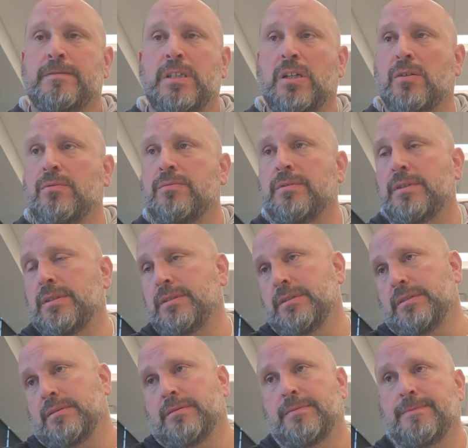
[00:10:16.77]
You know,
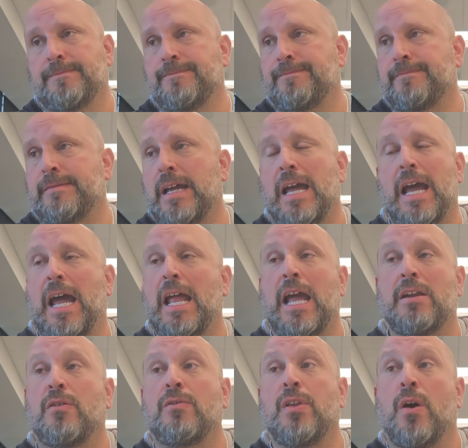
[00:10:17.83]

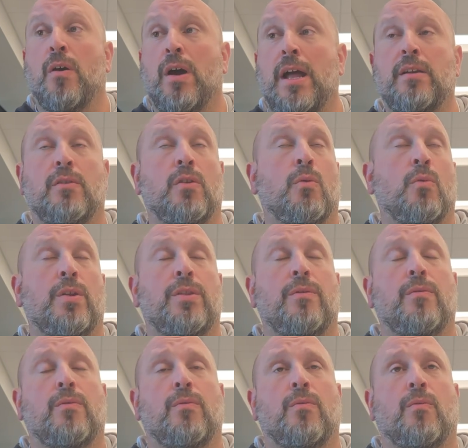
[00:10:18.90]
I don't know. I don't know
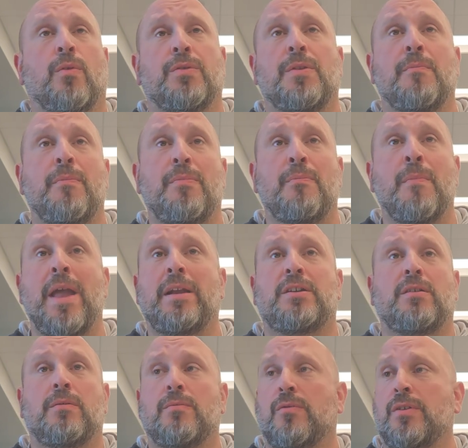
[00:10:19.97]
what the
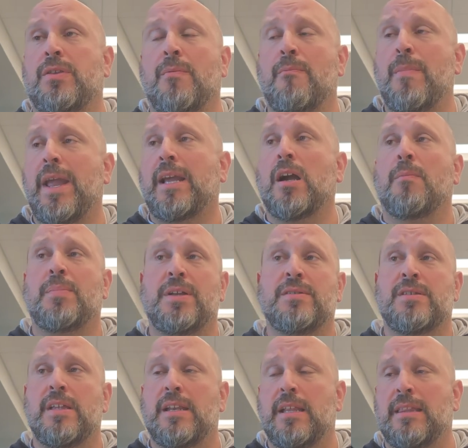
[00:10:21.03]
makeup
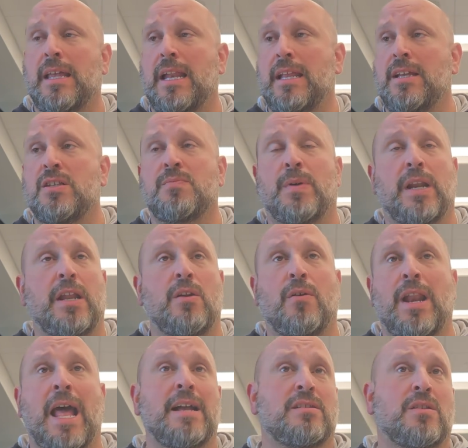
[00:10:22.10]
is that is, but I know
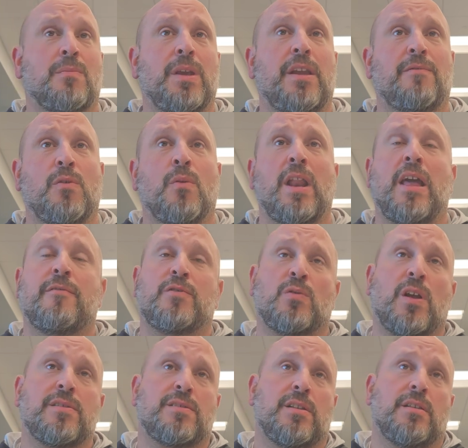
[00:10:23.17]
it has to be if you want to have
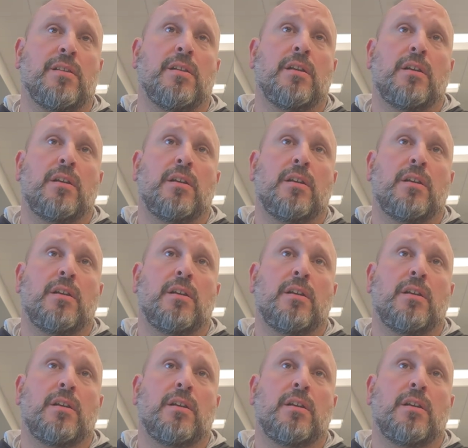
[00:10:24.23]
trust. But